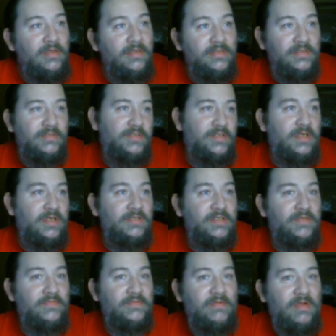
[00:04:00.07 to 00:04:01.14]
So she has
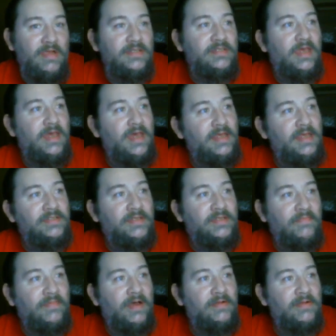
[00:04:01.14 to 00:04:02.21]
every right to ask
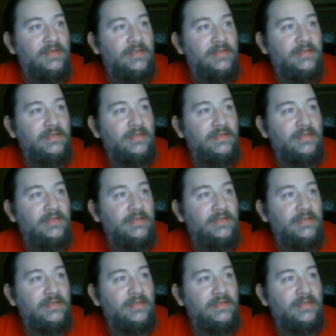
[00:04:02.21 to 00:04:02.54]
about it.